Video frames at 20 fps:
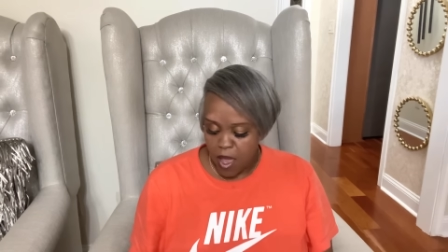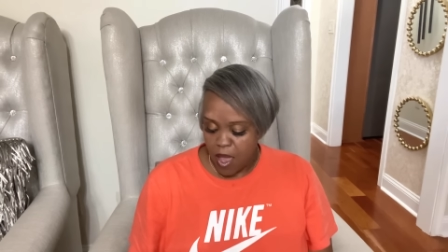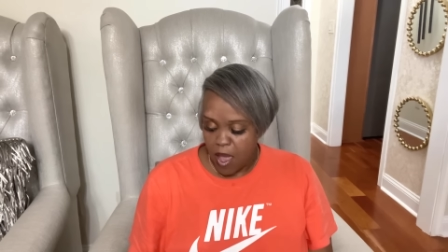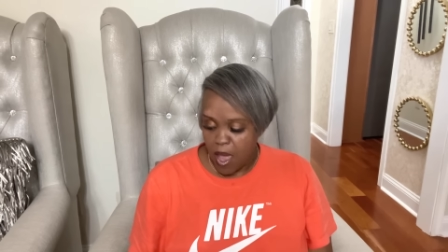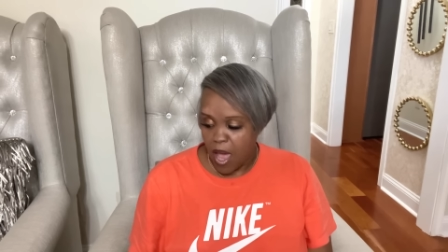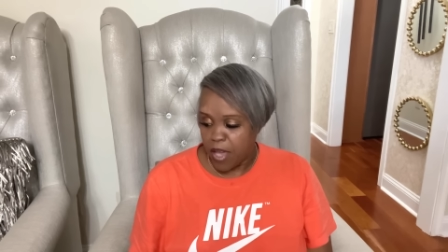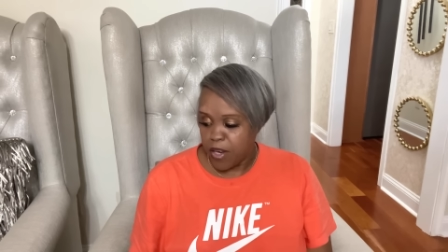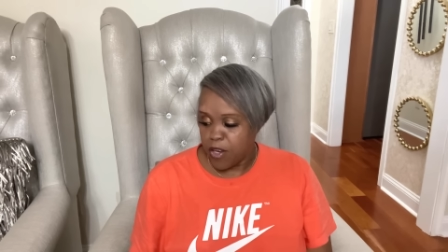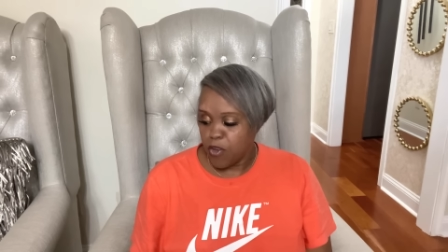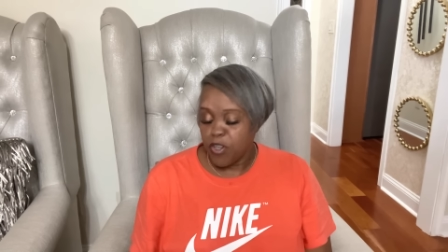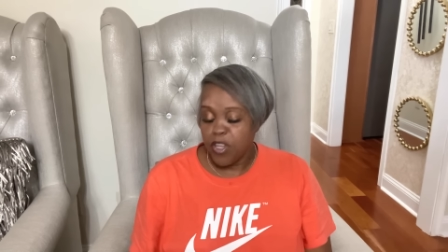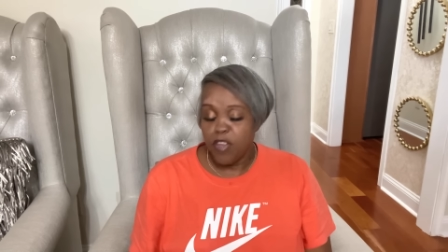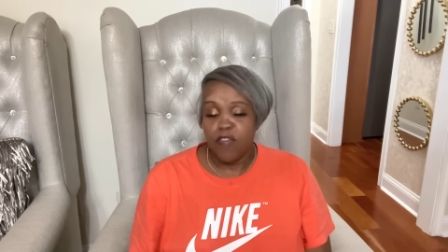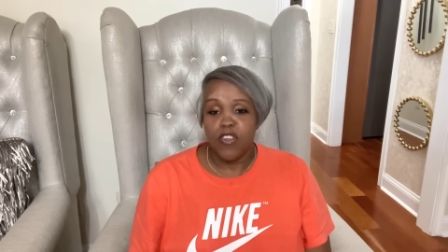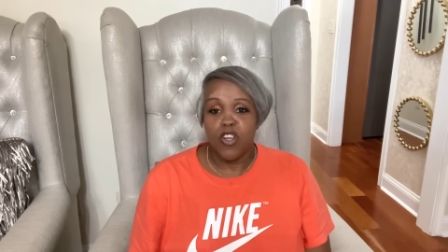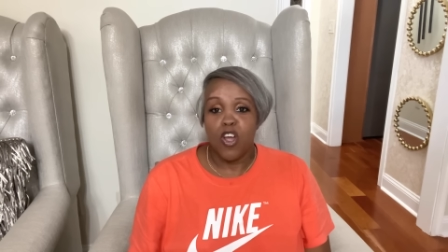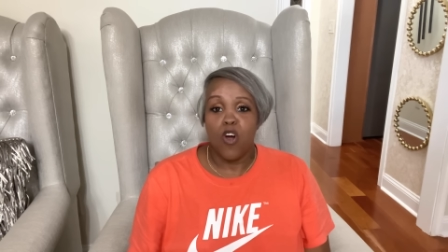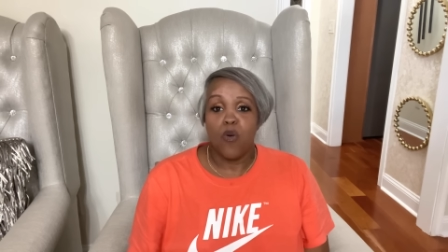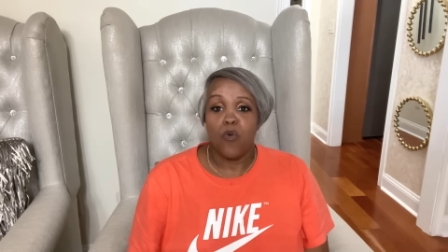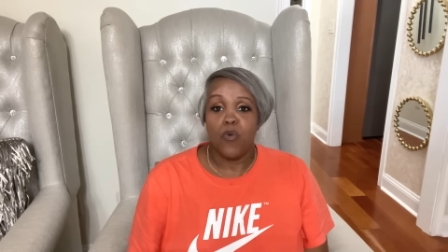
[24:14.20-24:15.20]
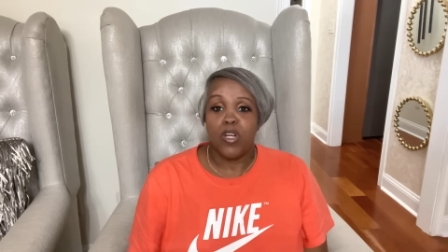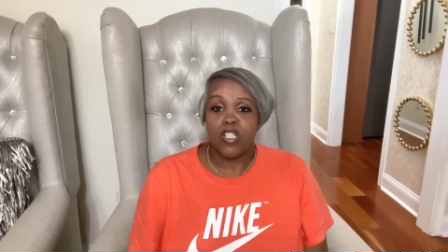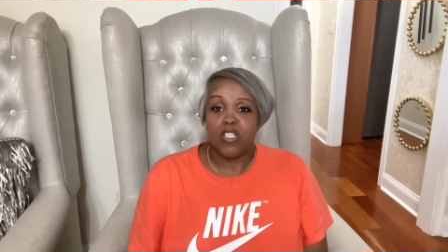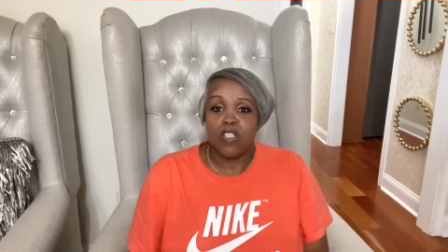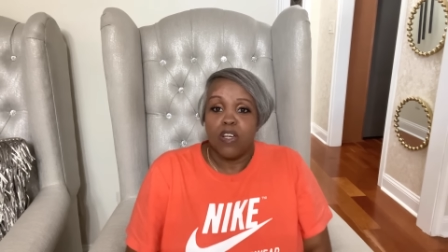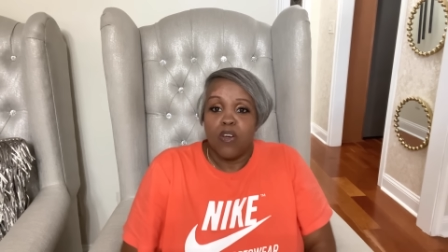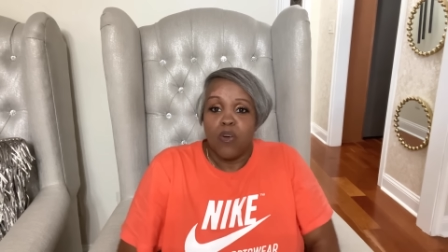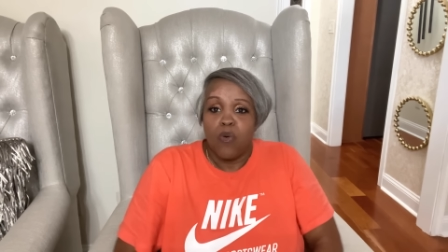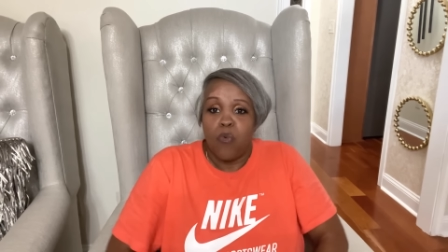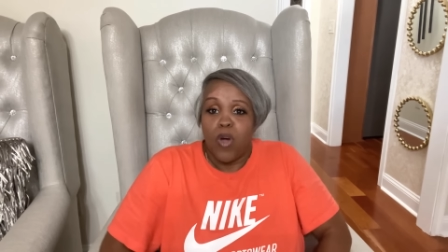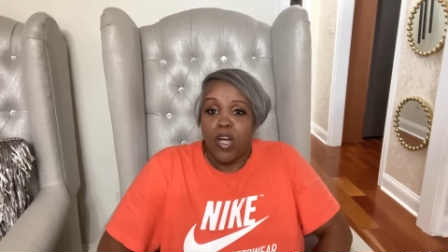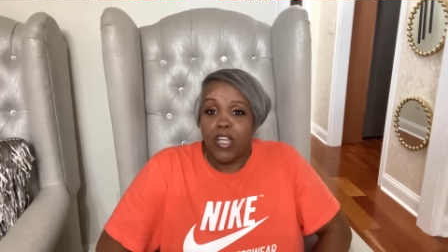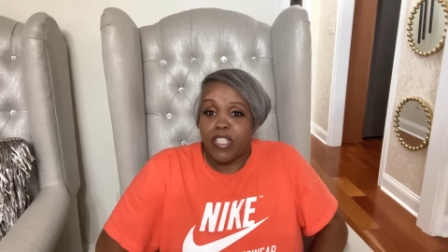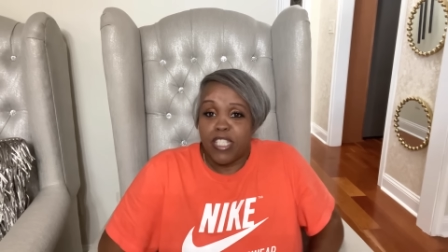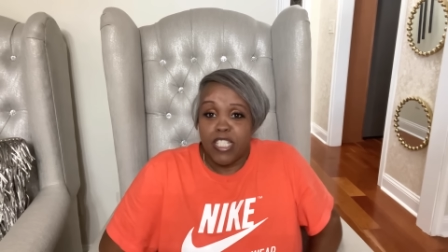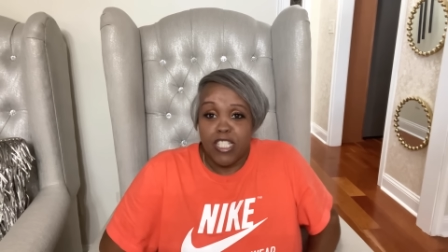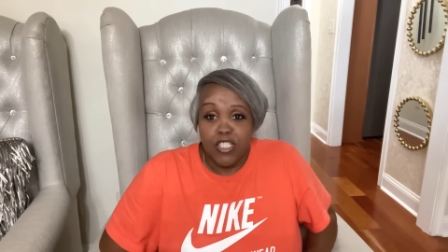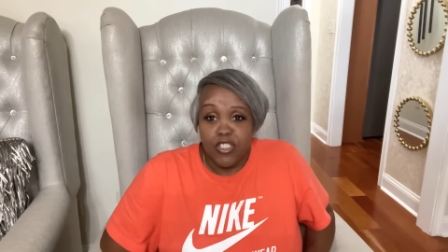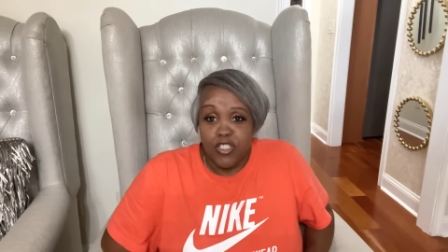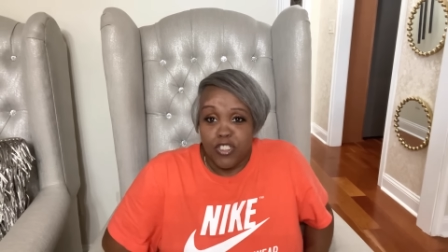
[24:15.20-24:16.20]
I don't even know what
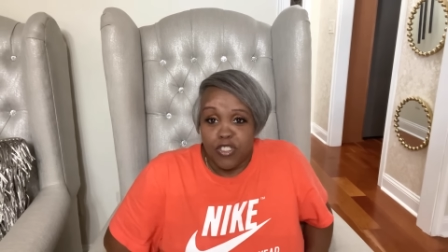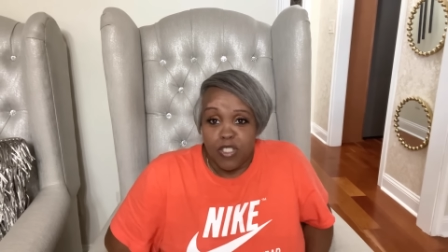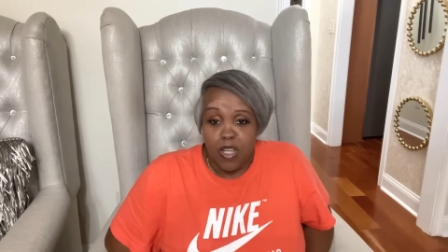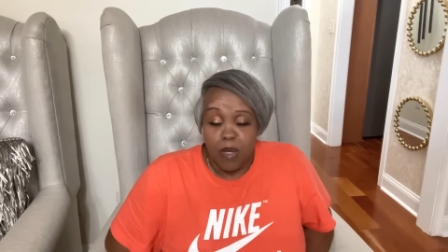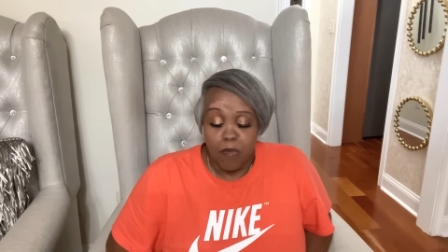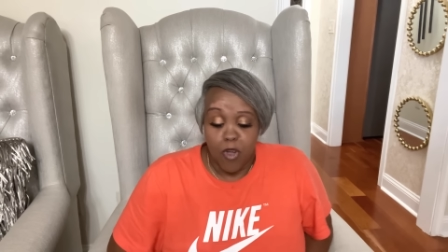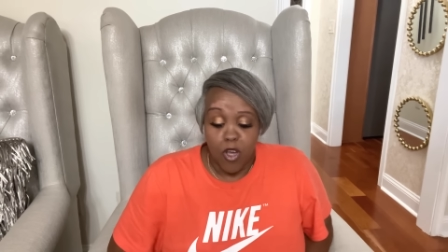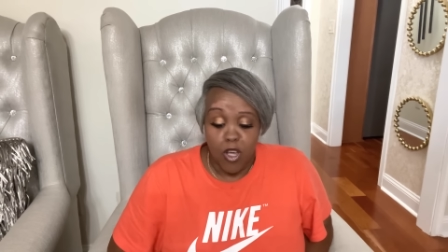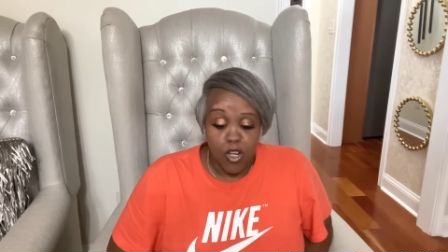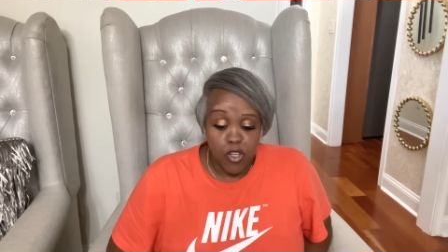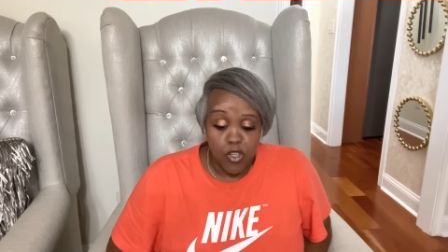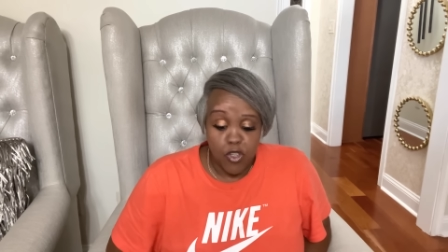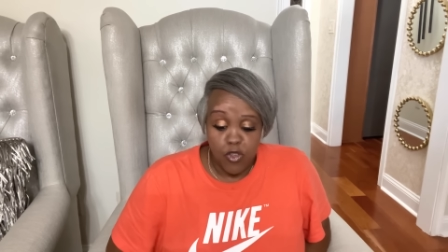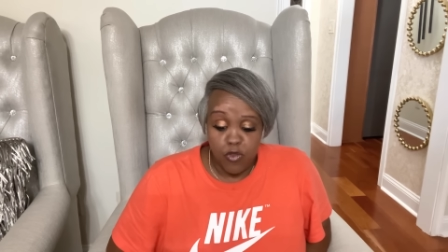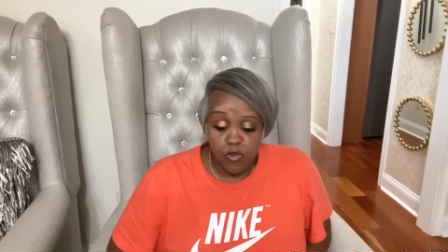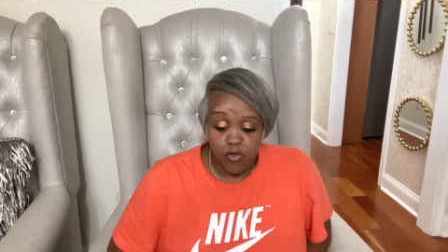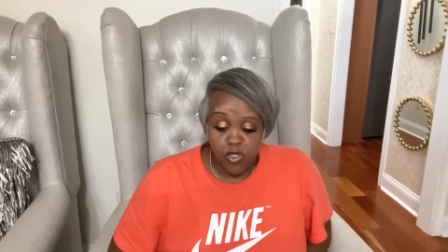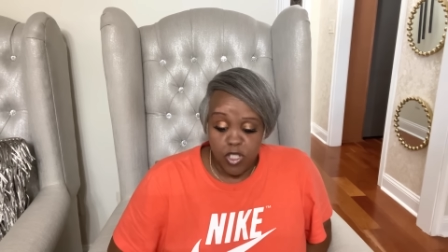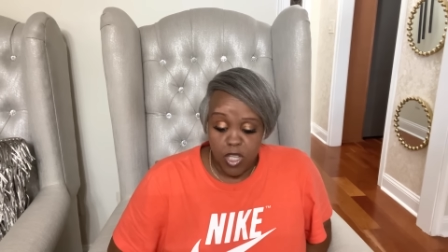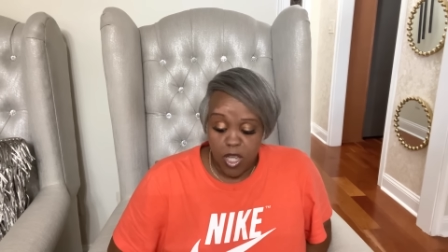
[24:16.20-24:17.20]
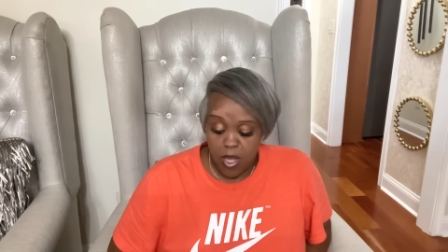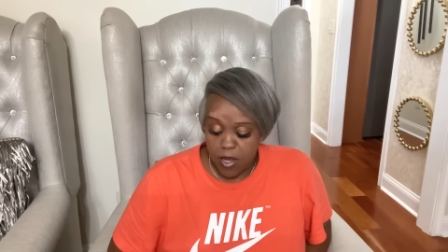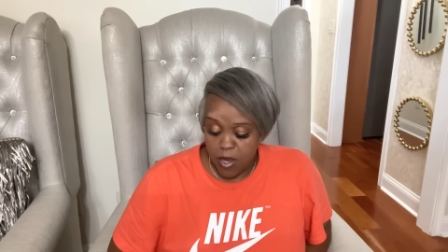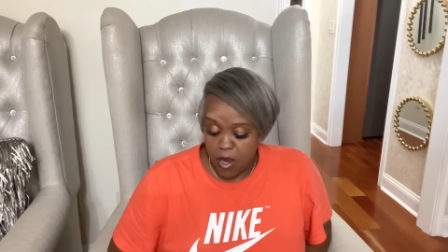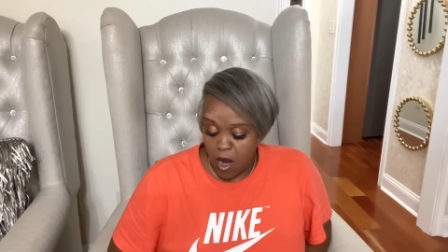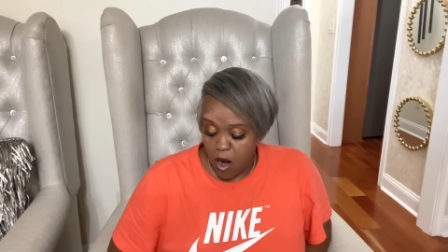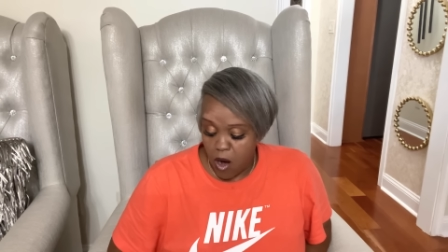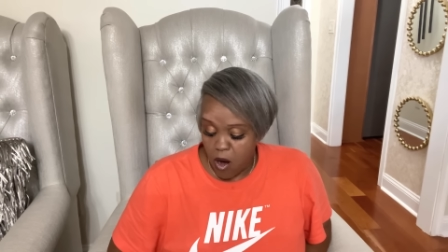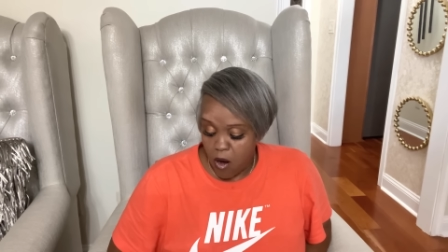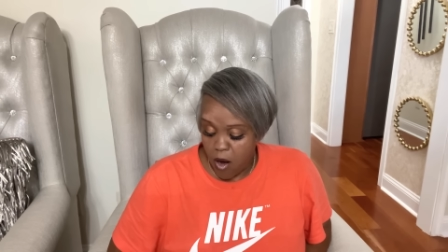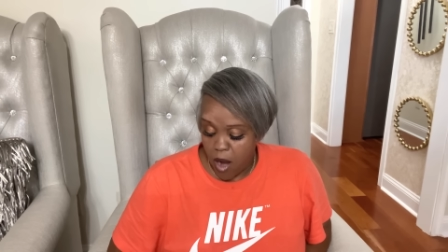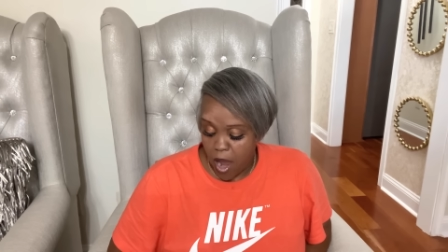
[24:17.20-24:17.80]
dishes I'm gonna use yet, y'all.